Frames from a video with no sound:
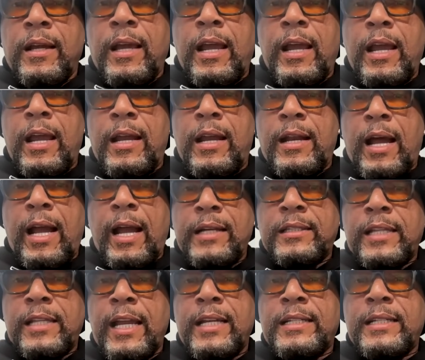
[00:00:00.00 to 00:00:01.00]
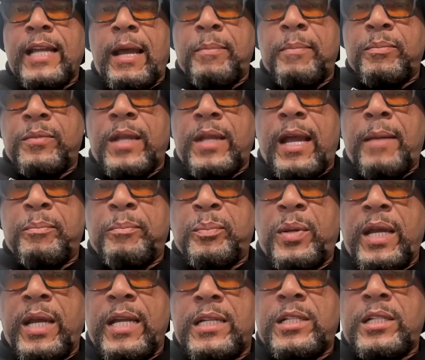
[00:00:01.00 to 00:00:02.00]
And I think that
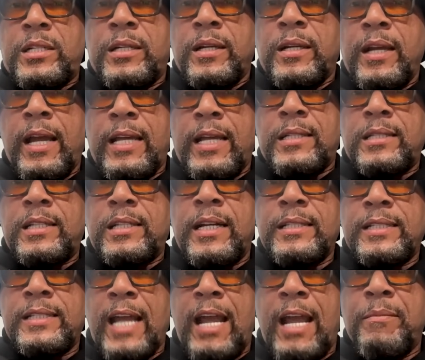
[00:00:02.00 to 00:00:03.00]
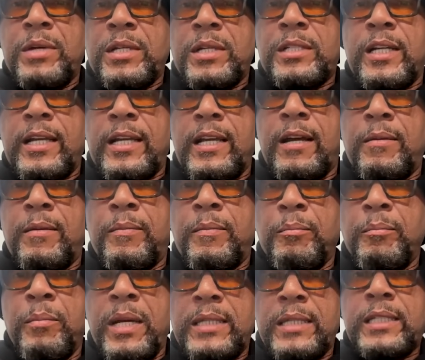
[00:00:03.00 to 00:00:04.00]
pitch has done damage to him
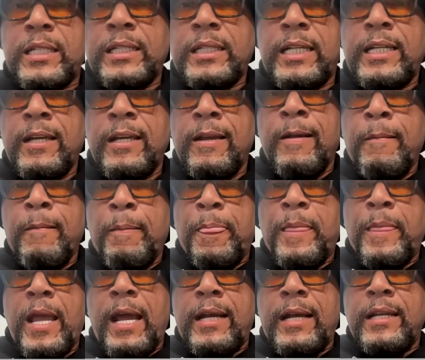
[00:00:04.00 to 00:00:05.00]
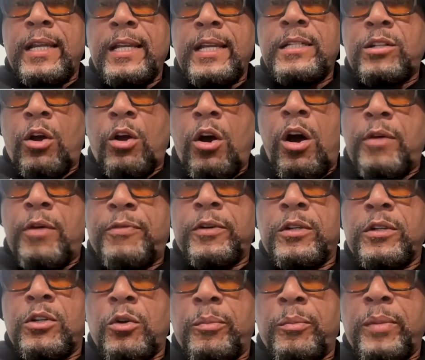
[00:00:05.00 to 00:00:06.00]
mentally, that he's off a
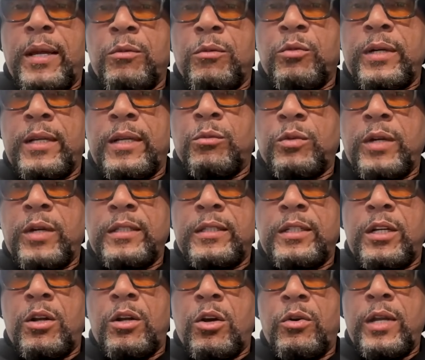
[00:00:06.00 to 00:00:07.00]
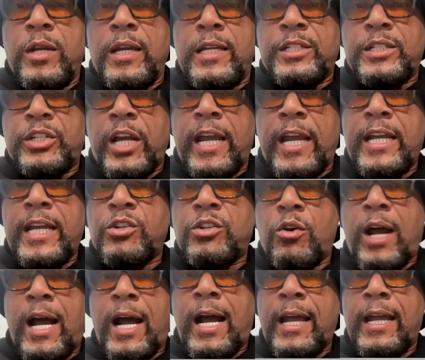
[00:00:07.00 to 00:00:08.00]
little bit. With you know, it changed
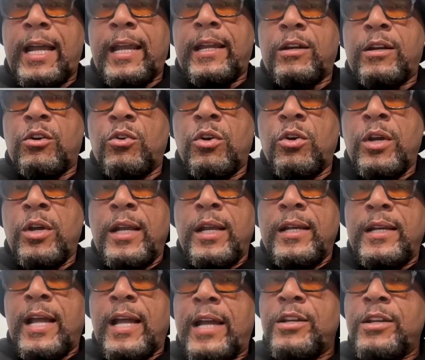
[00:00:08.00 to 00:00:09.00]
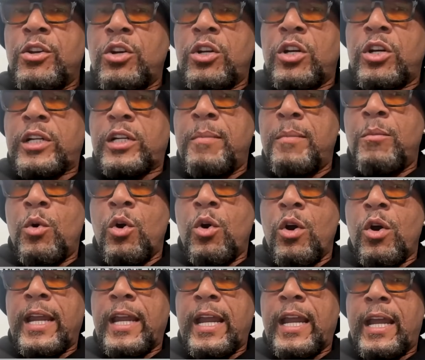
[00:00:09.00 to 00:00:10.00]
your eye angle. Now you're looking
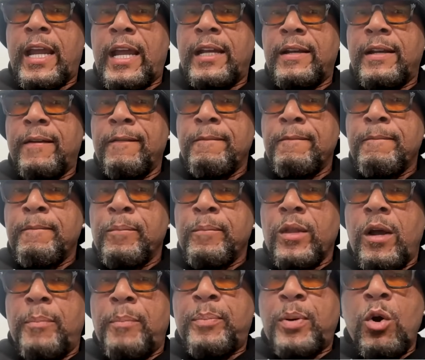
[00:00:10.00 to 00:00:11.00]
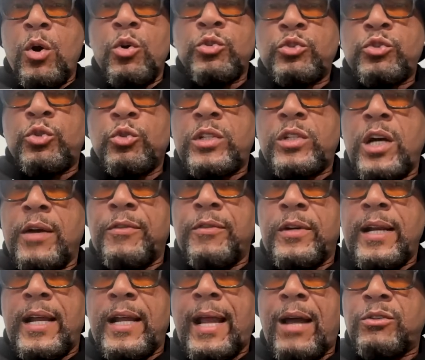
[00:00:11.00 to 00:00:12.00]
more in opposed to
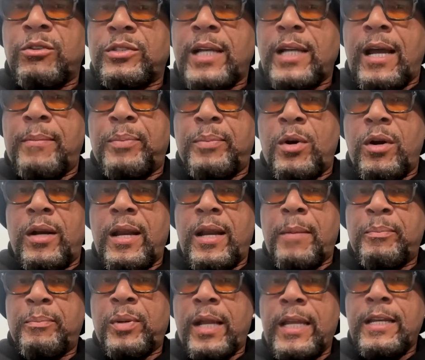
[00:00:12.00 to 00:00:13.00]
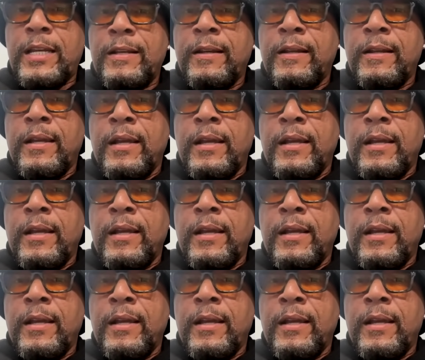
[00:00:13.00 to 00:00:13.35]
covering that outside part of that plate.